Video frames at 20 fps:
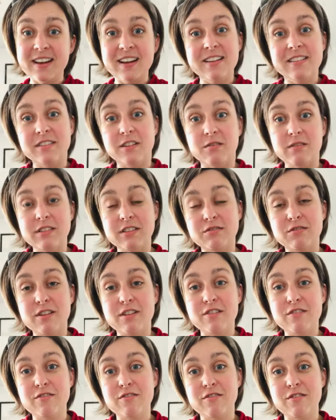So let's run
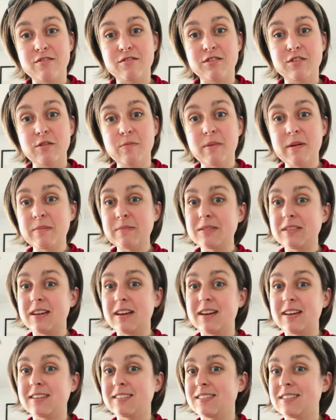through those two pumps
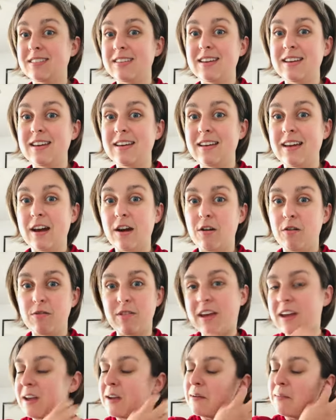and see how
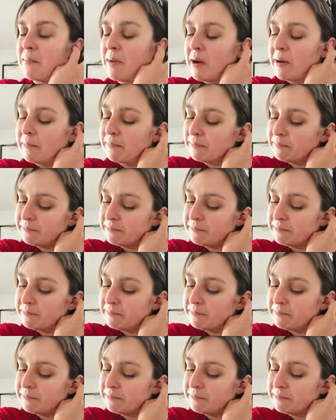they compare.